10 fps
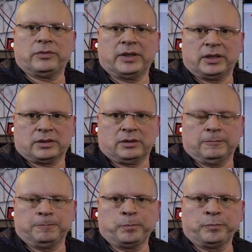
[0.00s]
Duffy has
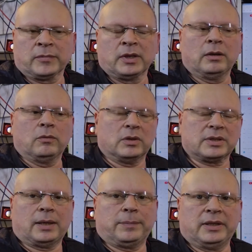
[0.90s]
done,
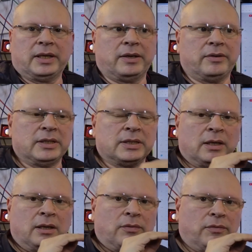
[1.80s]
what's happened there is
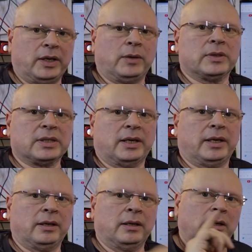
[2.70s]
they were
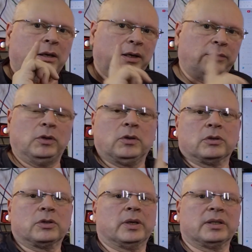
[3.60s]
saying if you
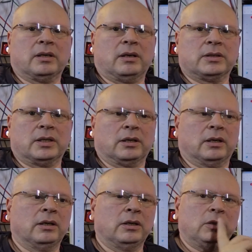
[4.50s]
go to
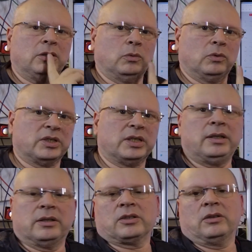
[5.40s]
Antarctica you will
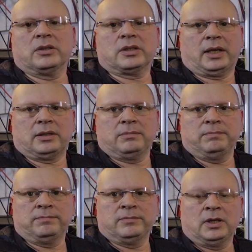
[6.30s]
see the sun set,
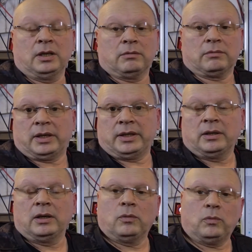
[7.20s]

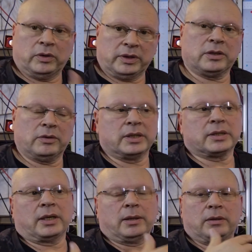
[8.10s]
right? What they're doing
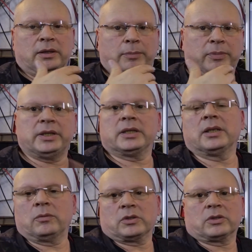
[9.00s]
is they're
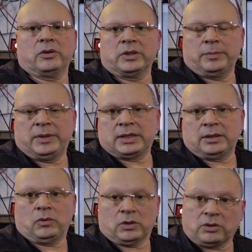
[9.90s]
predicting what's going
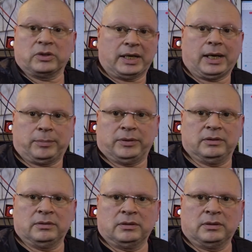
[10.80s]
to
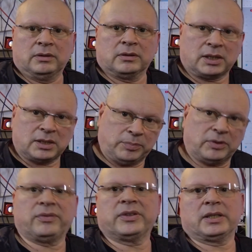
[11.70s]
happen. That's a
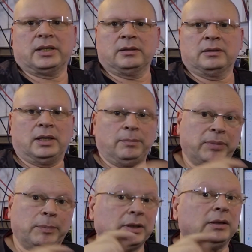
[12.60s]
prophecy. In
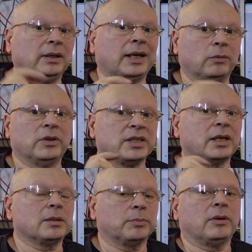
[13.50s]
biblical language,
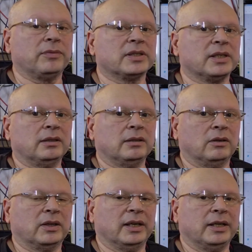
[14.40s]
that's a prophecy,
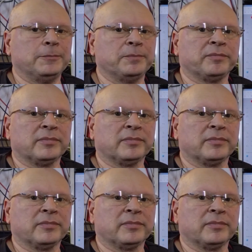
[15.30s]
okay?